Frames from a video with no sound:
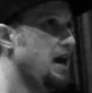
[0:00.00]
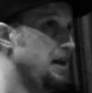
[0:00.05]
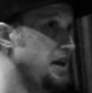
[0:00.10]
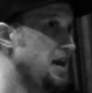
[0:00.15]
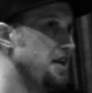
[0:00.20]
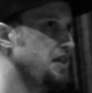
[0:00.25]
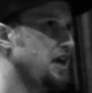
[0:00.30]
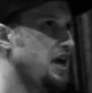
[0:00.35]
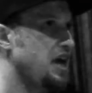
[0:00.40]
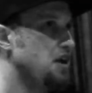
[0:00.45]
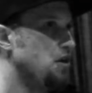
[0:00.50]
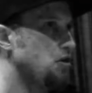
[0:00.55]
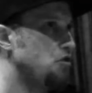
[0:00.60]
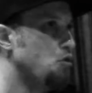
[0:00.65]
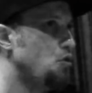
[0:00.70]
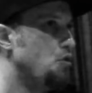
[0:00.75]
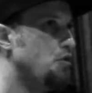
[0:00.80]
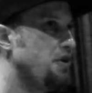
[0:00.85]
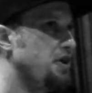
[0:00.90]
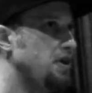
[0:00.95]
another
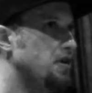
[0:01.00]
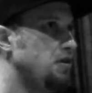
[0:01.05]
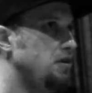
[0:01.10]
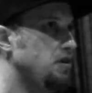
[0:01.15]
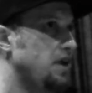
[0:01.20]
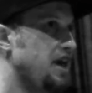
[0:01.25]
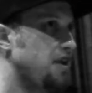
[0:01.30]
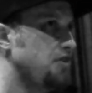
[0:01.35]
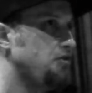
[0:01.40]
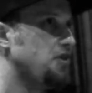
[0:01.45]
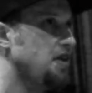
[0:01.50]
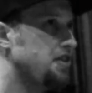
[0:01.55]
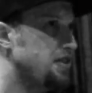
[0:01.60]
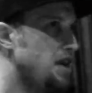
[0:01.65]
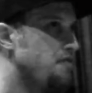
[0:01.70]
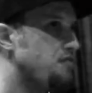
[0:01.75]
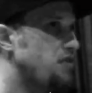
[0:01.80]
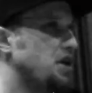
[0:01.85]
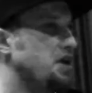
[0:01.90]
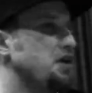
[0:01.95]
editorial, a South
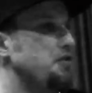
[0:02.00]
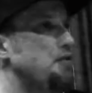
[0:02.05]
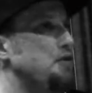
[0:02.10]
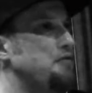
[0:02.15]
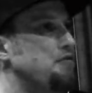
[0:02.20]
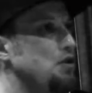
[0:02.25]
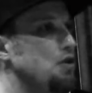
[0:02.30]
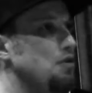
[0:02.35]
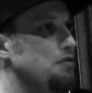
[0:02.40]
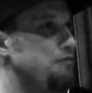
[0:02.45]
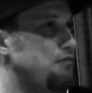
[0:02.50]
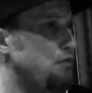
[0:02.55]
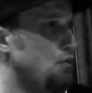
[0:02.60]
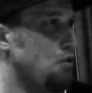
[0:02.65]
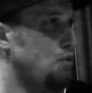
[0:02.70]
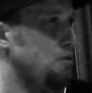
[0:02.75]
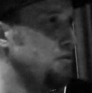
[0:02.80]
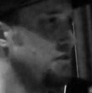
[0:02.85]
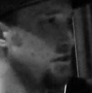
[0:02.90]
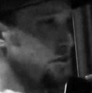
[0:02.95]
African review
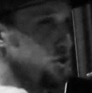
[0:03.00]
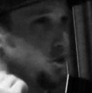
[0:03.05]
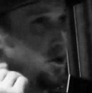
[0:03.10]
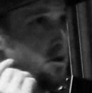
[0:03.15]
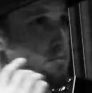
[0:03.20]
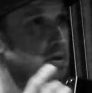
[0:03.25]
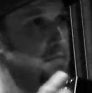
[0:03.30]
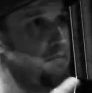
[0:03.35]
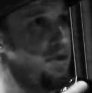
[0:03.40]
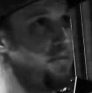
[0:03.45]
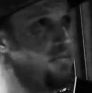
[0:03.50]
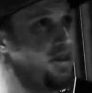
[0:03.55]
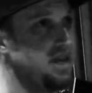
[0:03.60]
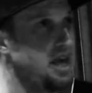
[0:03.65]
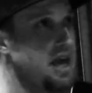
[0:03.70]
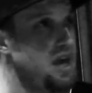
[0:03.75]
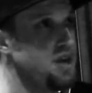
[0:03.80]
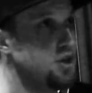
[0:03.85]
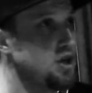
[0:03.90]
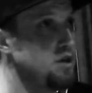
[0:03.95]
for the German
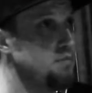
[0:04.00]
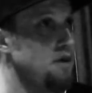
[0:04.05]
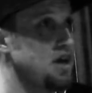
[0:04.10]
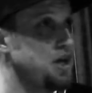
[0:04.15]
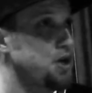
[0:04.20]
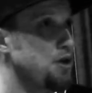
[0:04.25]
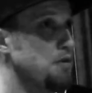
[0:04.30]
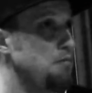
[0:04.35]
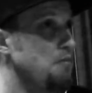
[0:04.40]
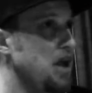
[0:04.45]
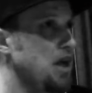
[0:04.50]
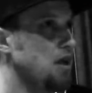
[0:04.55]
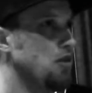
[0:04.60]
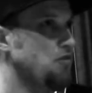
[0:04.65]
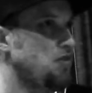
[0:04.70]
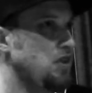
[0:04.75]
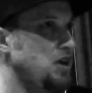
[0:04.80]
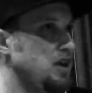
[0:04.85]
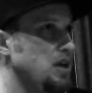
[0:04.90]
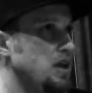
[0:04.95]
publication Mushroom
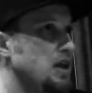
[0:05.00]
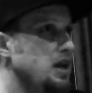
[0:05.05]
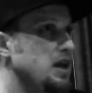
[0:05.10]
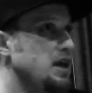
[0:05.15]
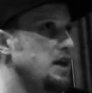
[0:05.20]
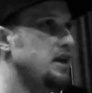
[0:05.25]
Magazine.